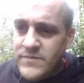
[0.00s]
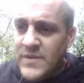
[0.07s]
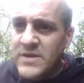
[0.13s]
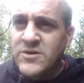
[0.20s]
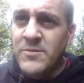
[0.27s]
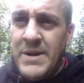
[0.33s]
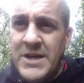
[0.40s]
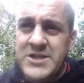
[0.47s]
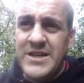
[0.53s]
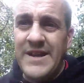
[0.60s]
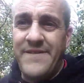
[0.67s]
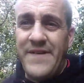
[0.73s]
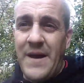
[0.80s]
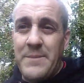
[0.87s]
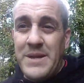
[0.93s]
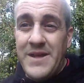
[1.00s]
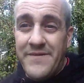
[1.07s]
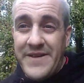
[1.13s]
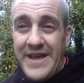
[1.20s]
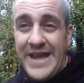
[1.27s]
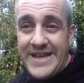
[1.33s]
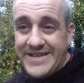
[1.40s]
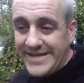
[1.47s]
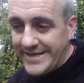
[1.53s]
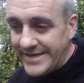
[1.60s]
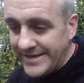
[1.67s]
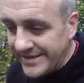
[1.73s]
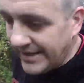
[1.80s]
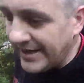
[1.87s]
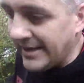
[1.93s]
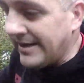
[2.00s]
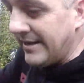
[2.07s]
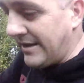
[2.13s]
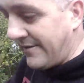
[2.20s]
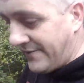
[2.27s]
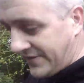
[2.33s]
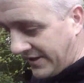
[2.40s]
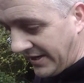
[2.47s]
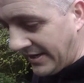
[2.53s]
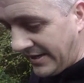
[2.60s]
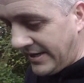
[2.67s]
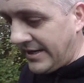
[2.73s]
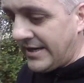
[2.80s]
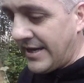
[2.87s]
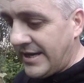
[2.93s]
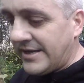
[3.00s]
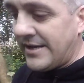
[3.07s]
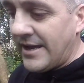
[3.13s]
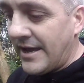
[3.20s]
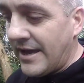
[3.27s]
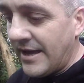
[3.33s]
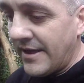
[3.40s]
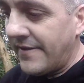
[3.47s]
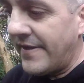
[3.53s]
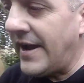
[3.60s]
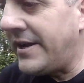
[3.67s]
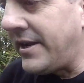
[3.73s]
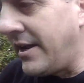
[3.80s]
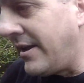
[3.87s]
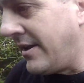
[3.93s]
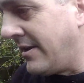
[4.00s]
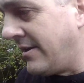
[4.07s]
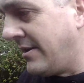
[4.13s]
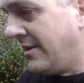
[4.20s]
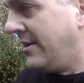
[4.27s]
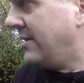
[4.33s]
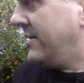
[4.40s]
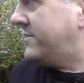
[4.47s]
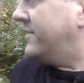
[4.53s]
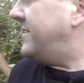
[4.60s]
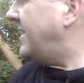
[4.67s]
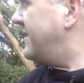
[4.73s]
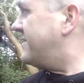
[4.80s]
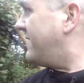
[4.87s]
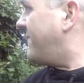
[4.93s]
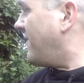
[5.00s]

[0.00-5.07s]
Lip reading: So imagine a family of 18 lived in that. So that is the